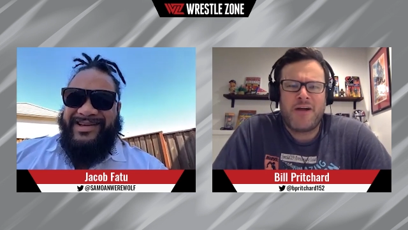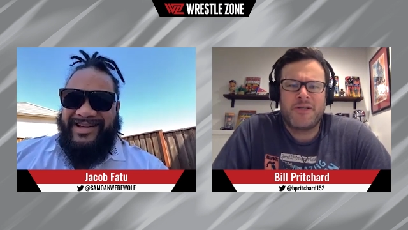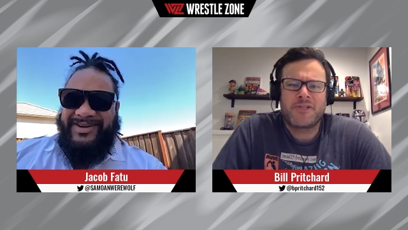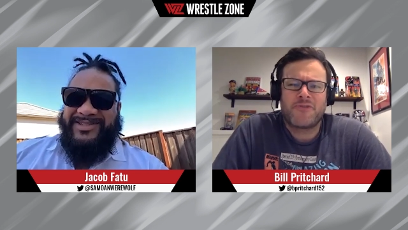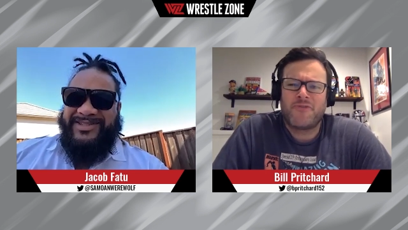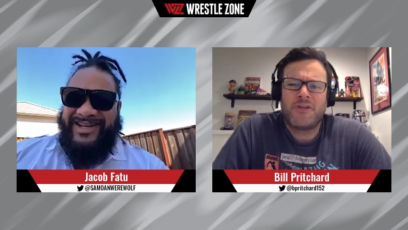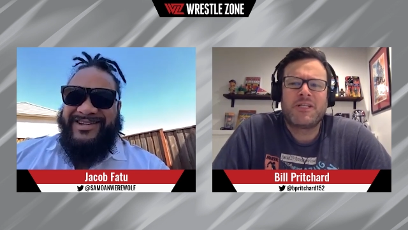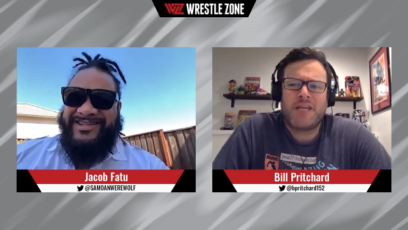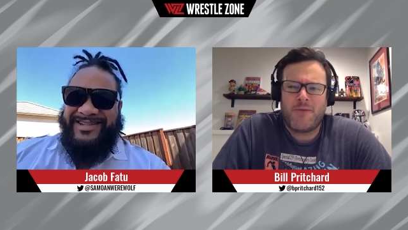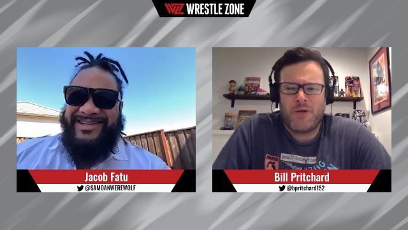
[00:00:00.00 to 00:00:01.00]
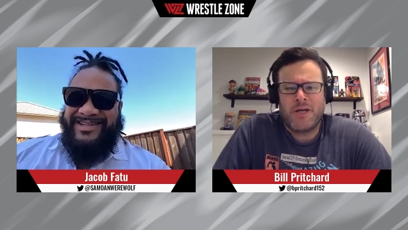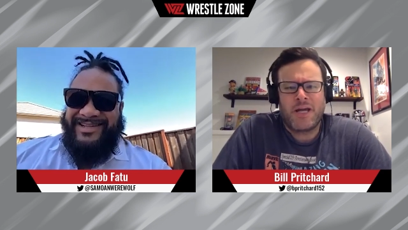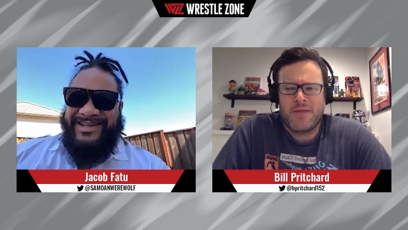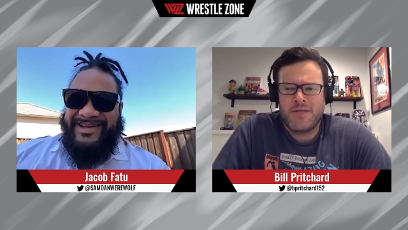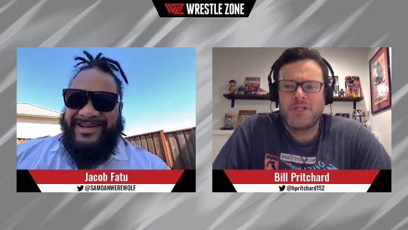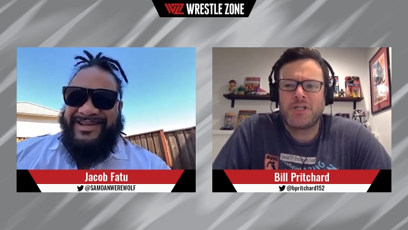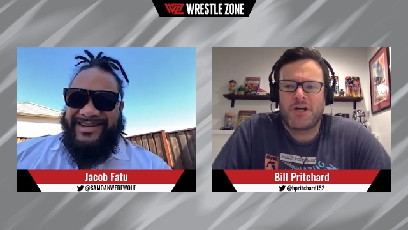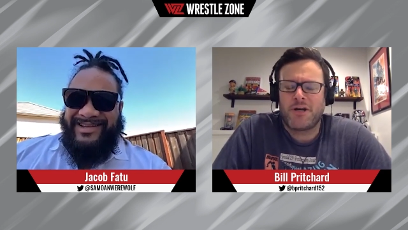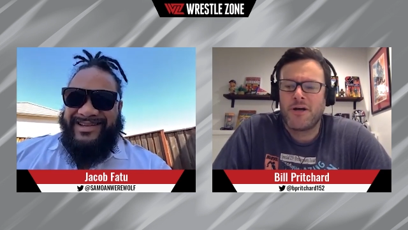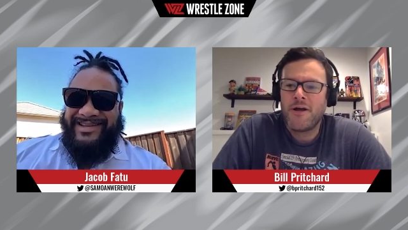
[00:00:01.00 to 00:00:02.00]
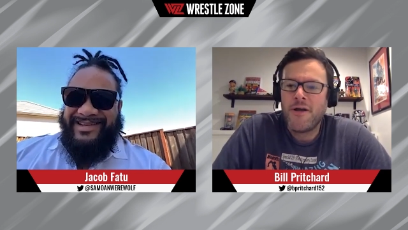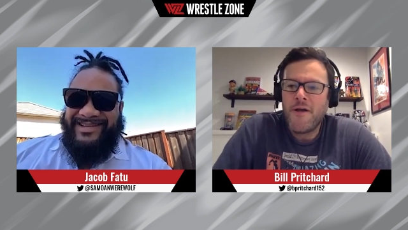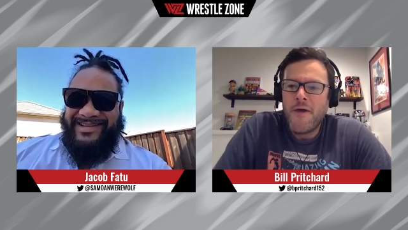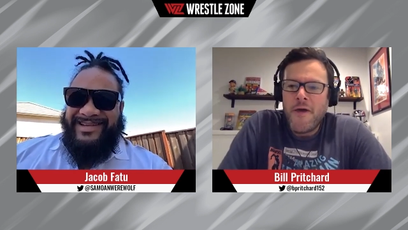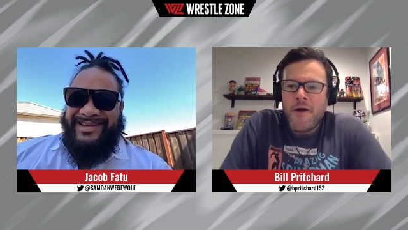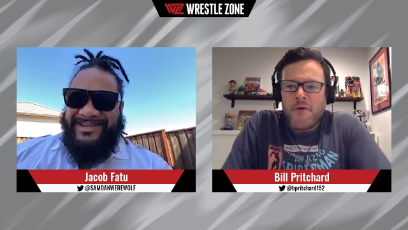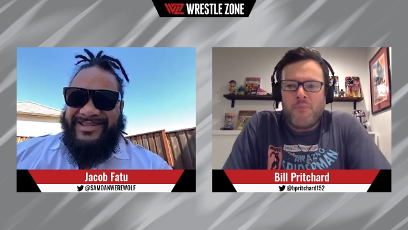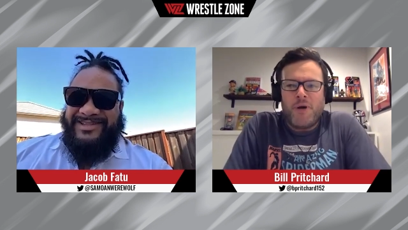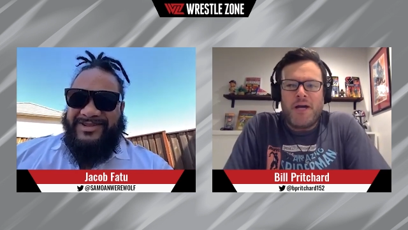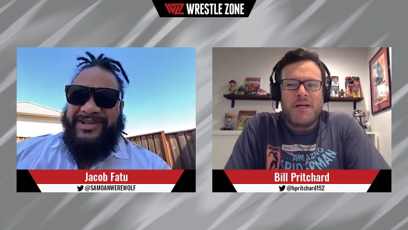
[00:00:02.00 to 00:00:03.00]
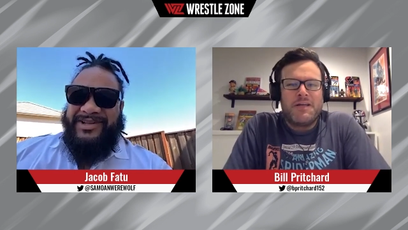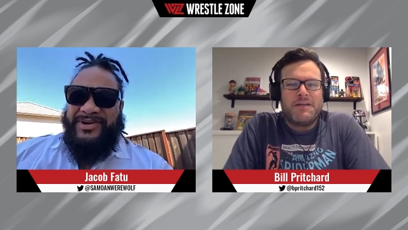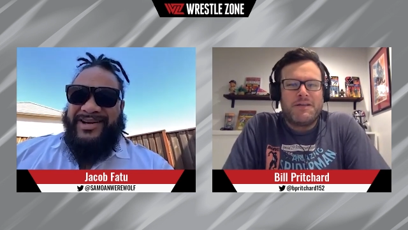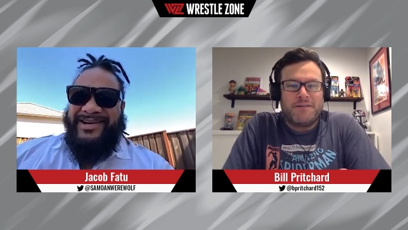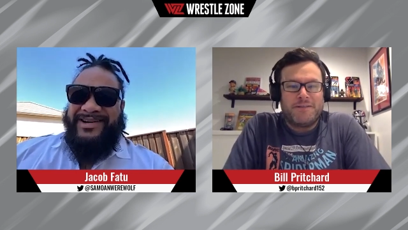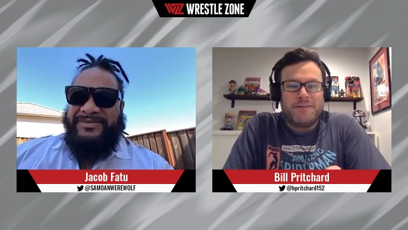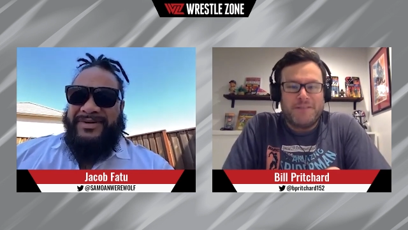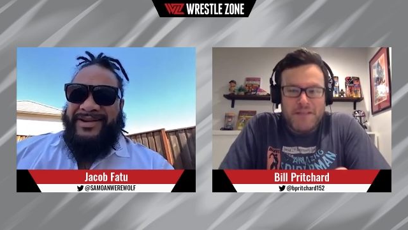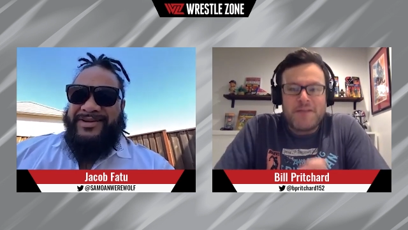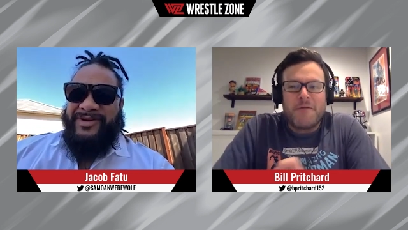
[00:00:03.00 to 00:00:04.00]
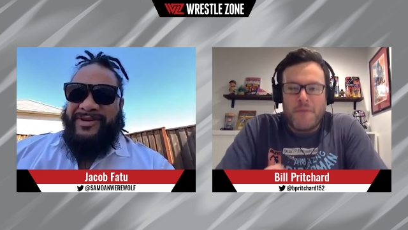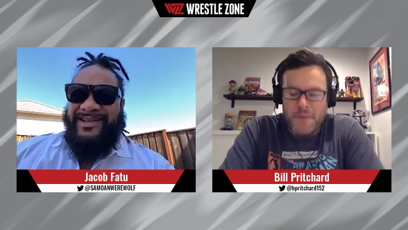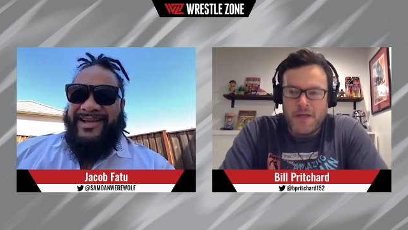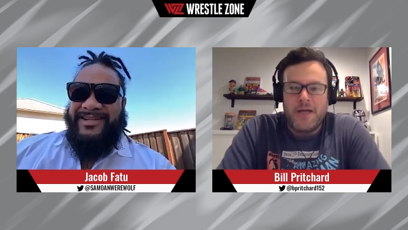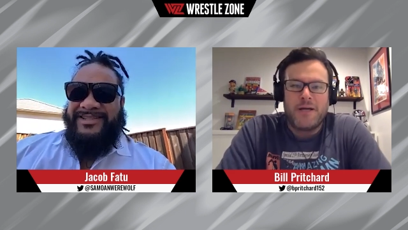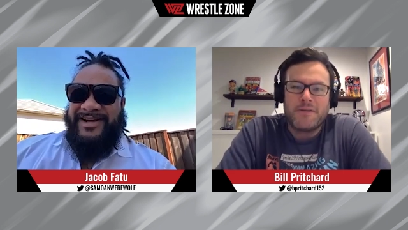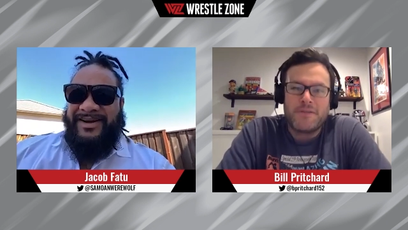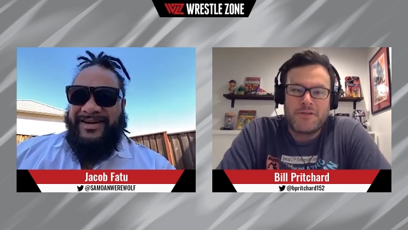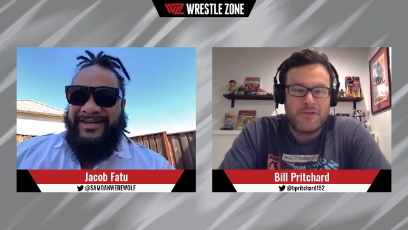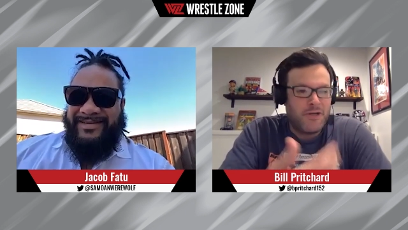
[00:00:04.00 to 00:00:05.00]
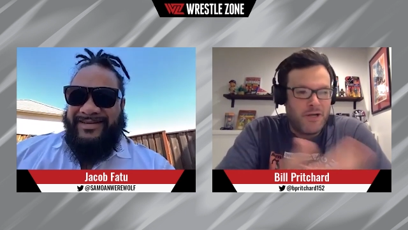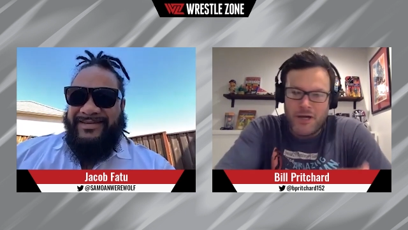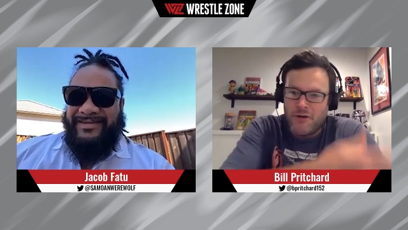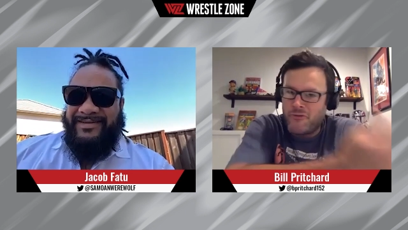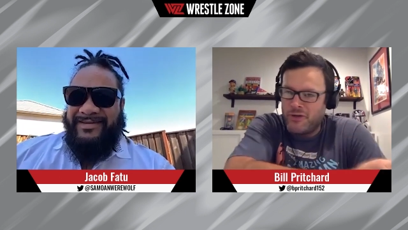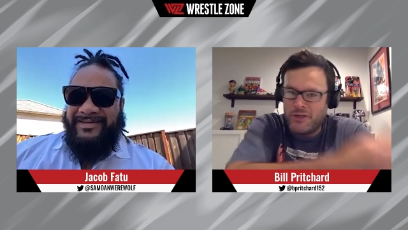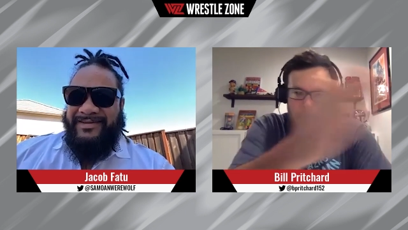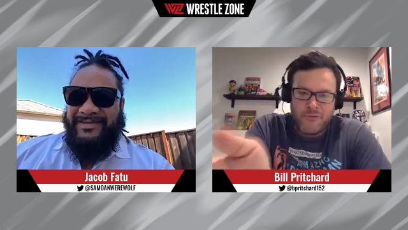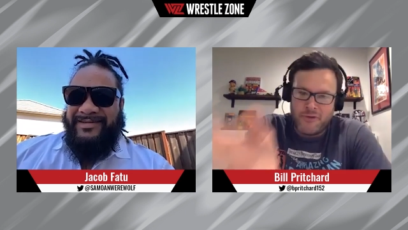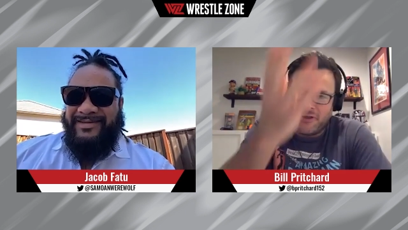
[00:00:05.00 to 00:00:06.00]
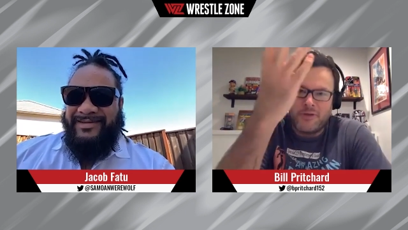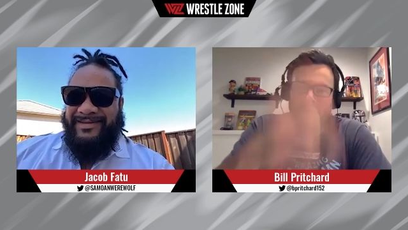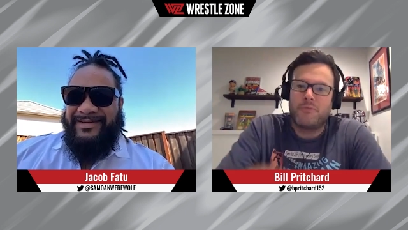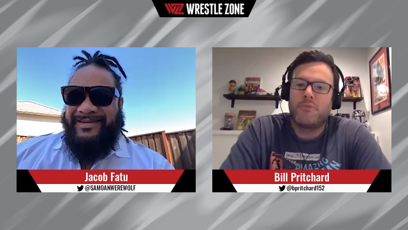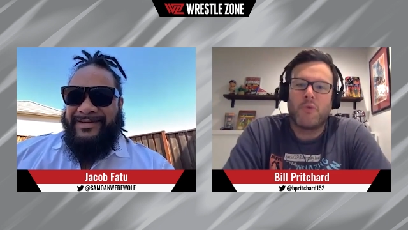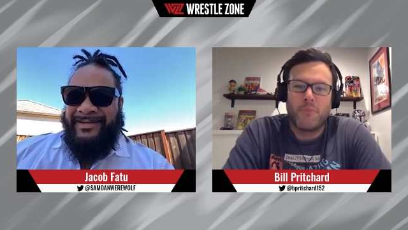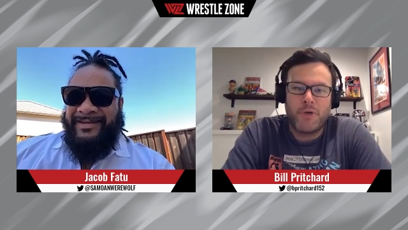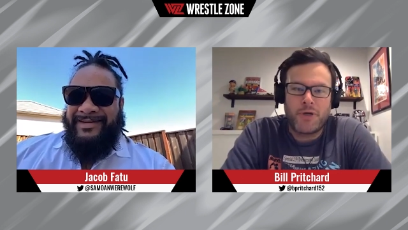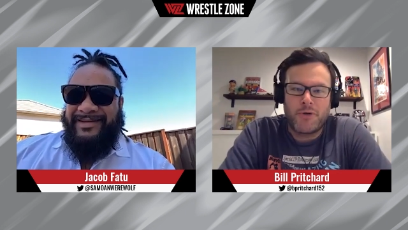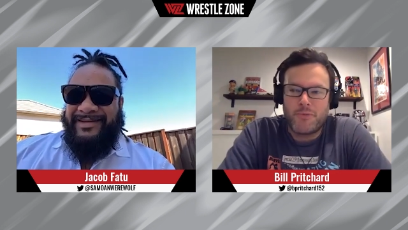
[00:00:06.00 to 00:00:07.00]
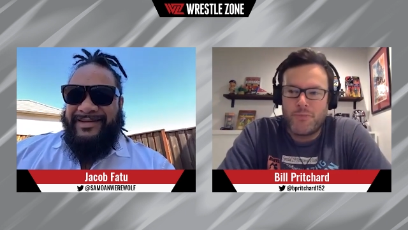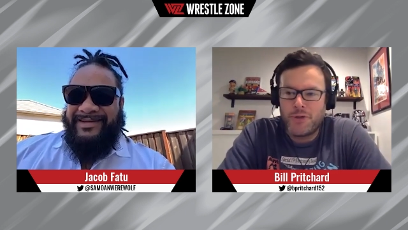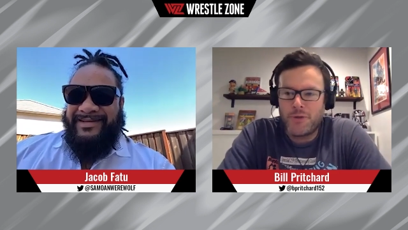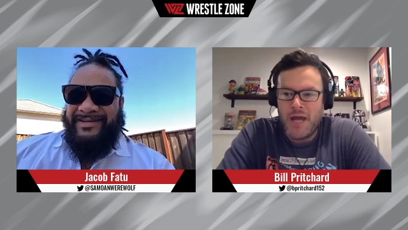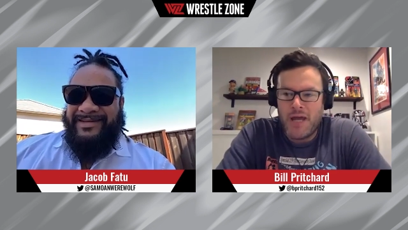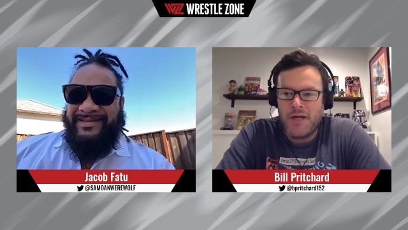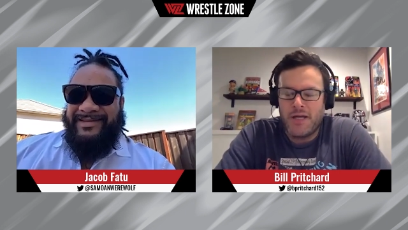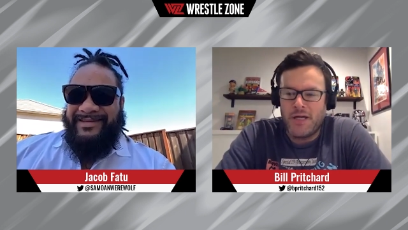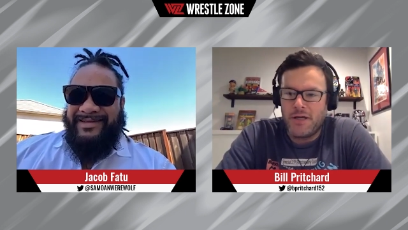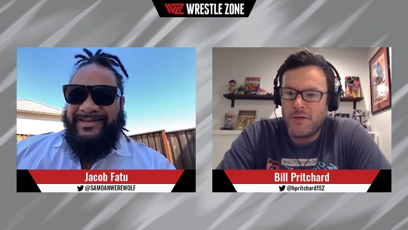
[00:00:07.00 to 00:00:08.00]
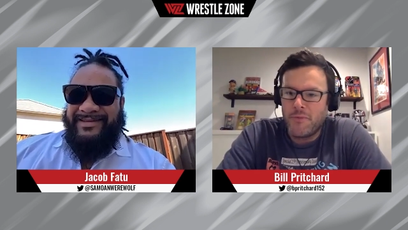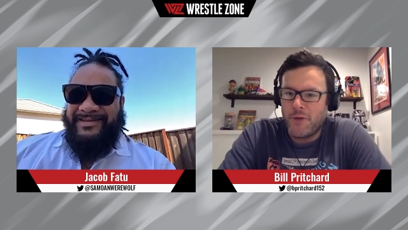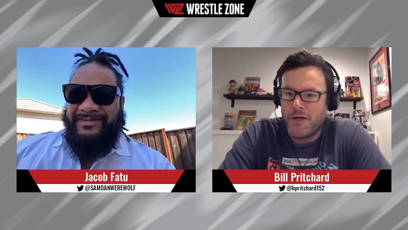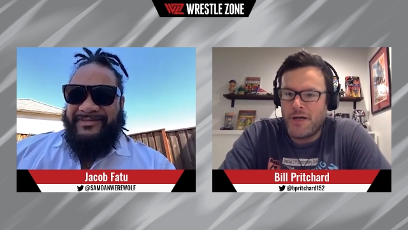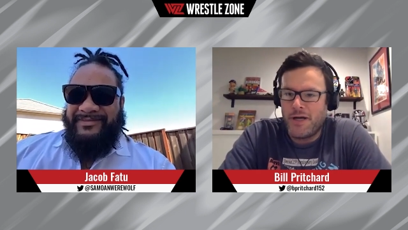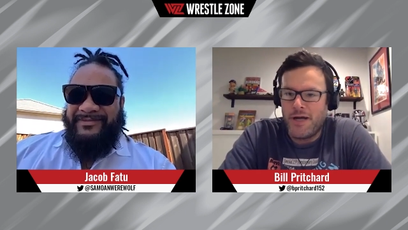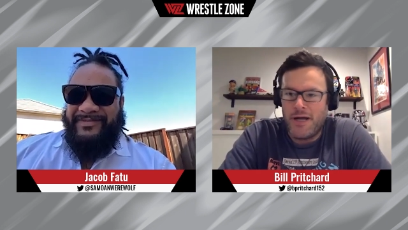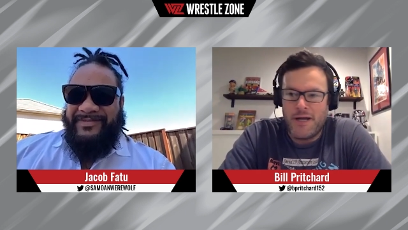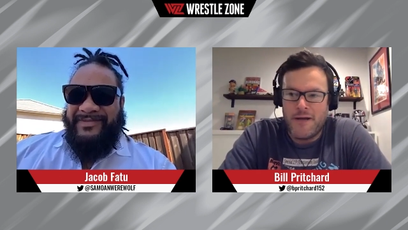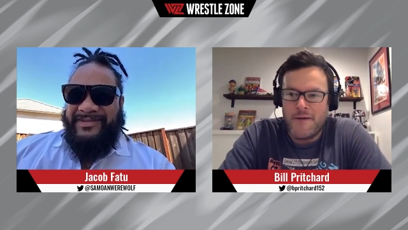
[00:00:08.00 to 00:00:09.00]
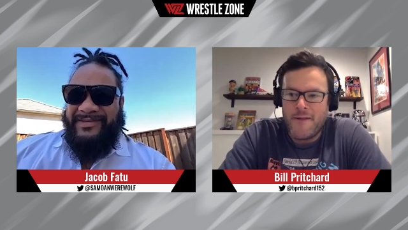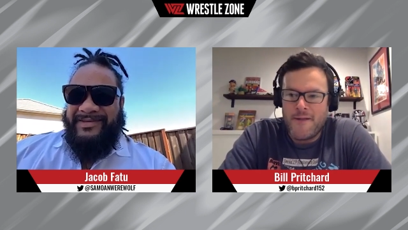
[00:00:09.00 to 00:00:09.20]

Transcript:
Speaker 1: Dallas or Philly taping again this year. Yeah, twenty three hundred arena, man, legendary. Yeah, so there you go, Philly, Philly book book ending it. But uh,